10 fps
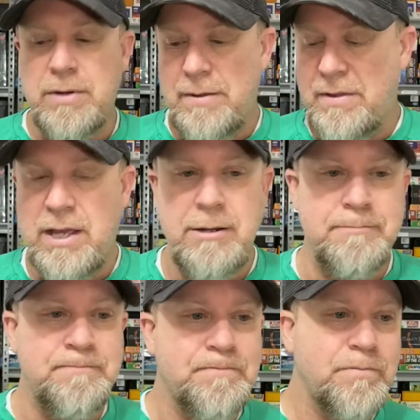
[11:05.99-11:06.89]
And
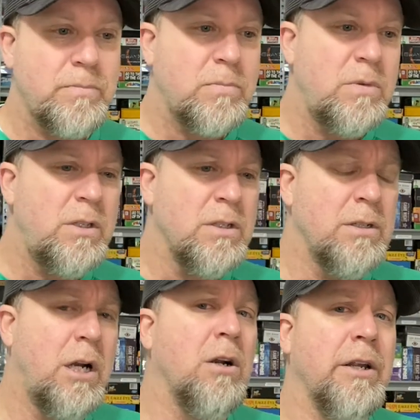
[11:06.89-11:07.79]
then
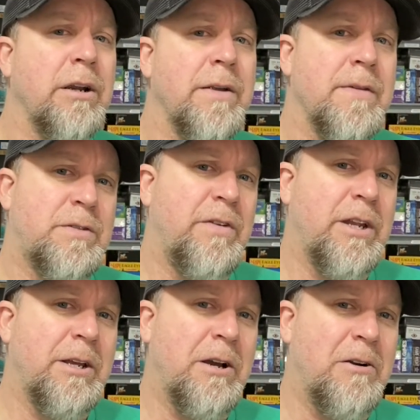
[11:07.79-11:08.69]
earlier in this
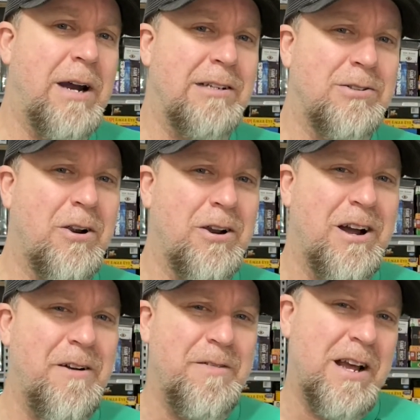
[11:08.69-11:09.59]
video, I started
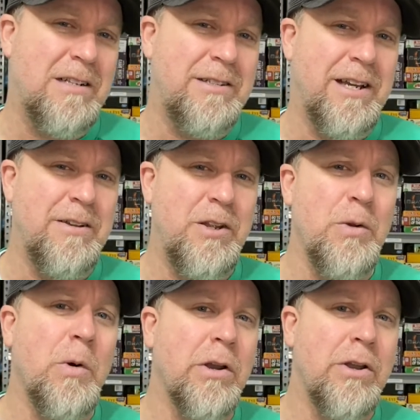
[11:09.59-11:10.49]
off and I said, do
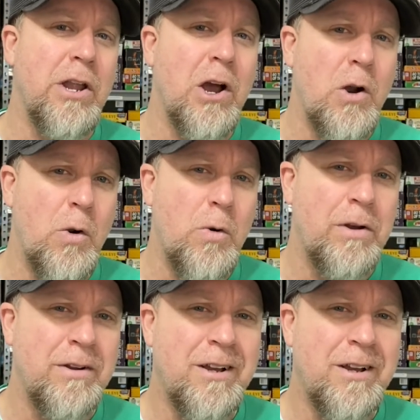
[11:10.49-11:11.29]
you want to know